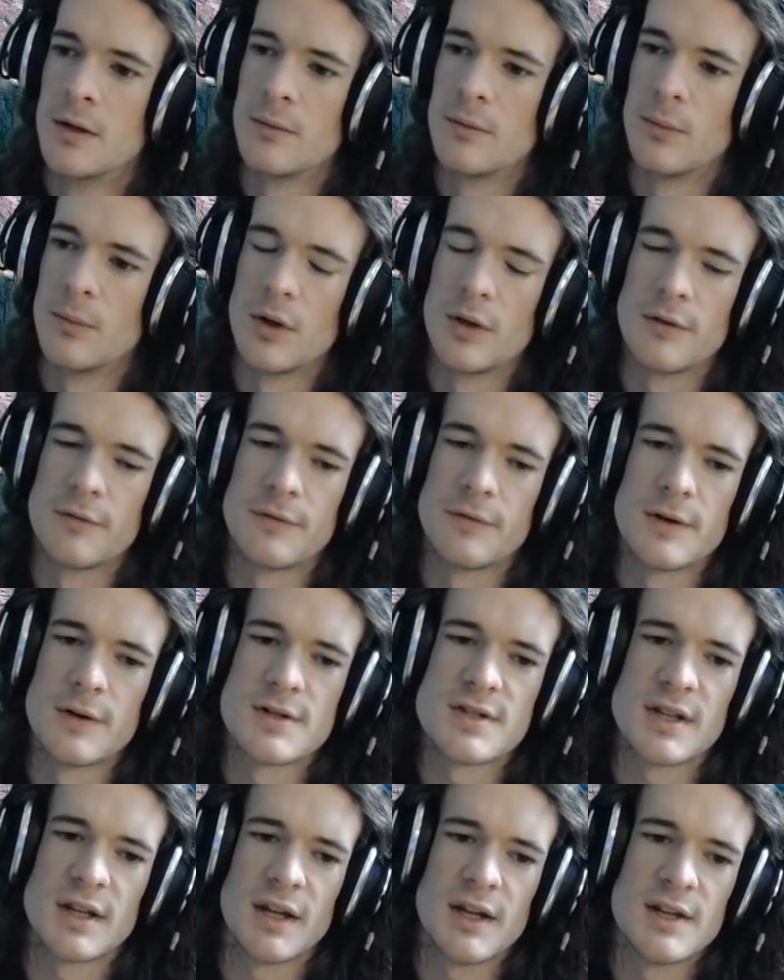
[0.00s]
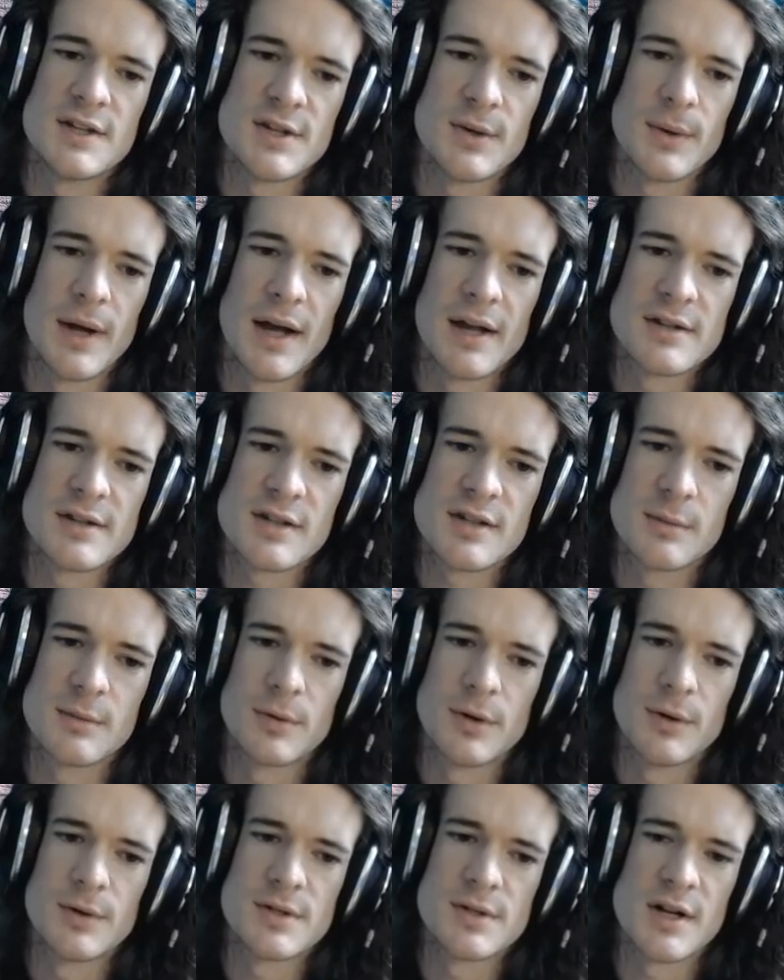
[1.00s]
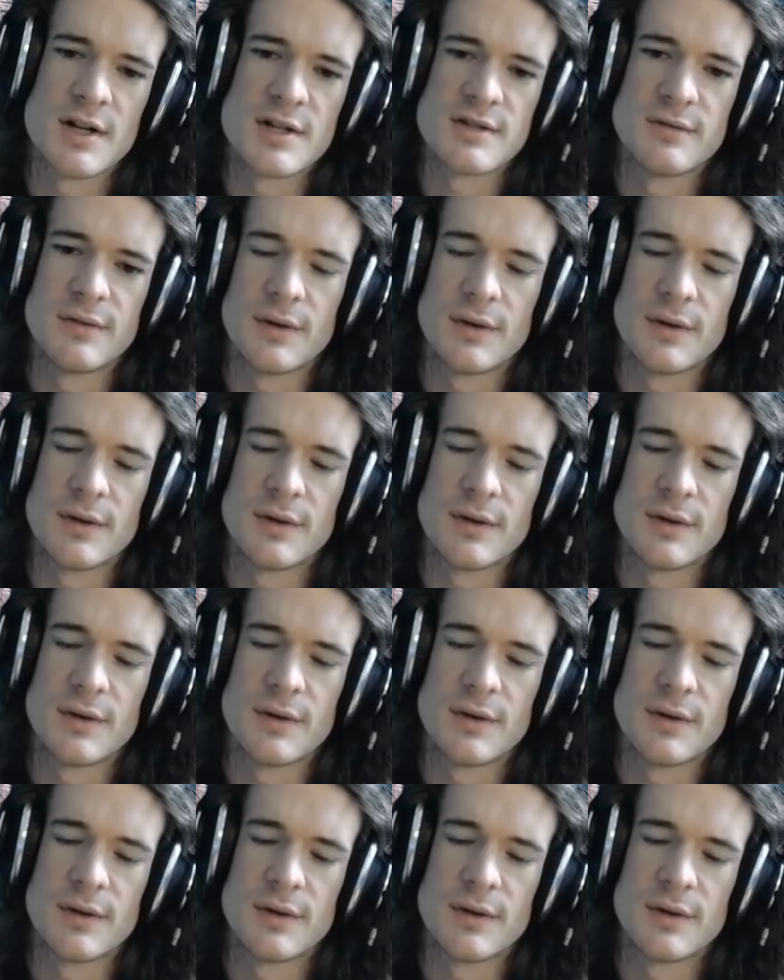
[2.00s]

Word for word: Well, the first thing is you ask the Protoss